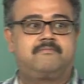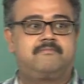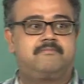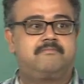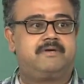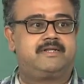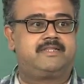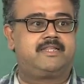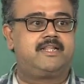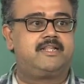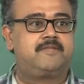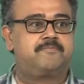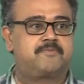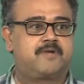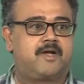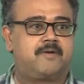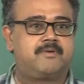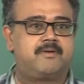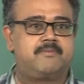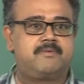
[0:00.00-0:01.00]
but then the
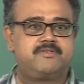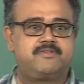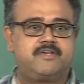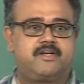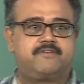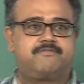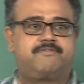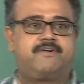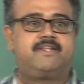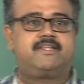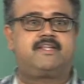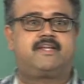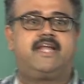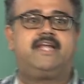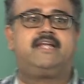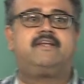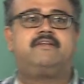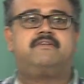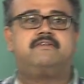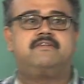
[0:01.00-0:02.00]
problem is you have to find the
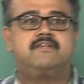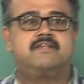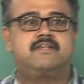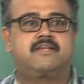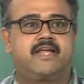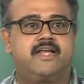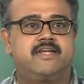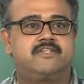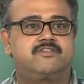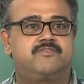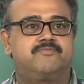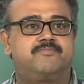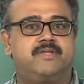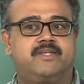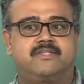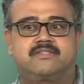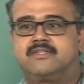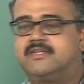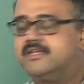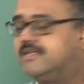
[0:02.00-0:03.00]
right kinds of
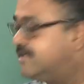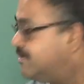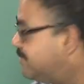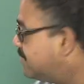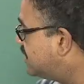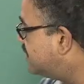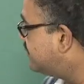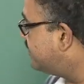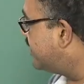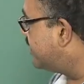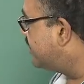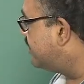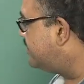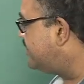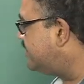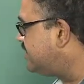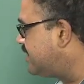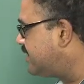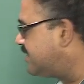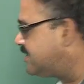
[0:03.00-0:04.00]
bins, because when you are
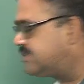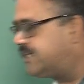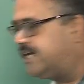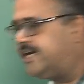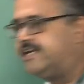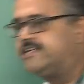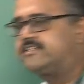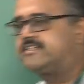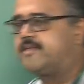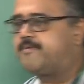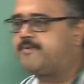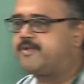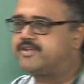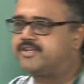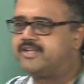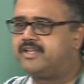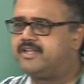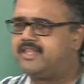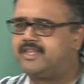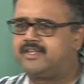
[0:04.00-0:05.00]
using the discrete
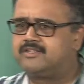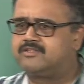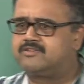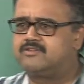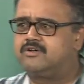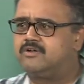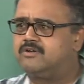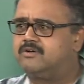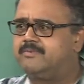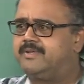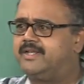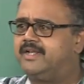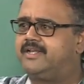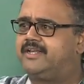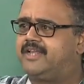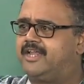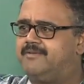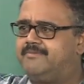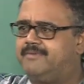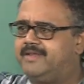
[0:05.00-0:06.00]
distribution, there is no, I mean, it
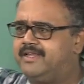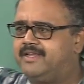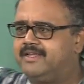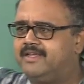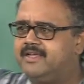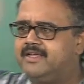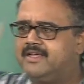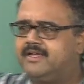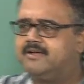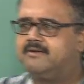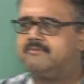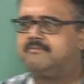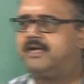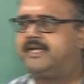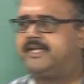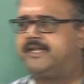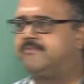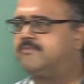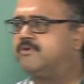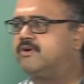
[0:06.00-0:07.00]
can be
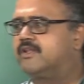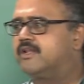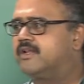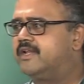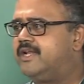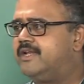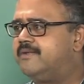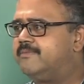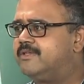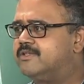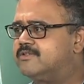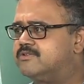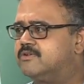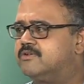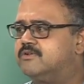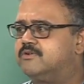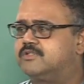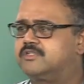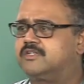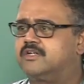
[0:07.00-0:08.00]
multimodal, right. I mean, there is no
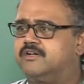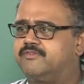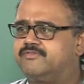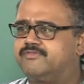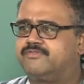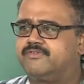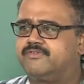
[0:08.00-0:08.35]
notion of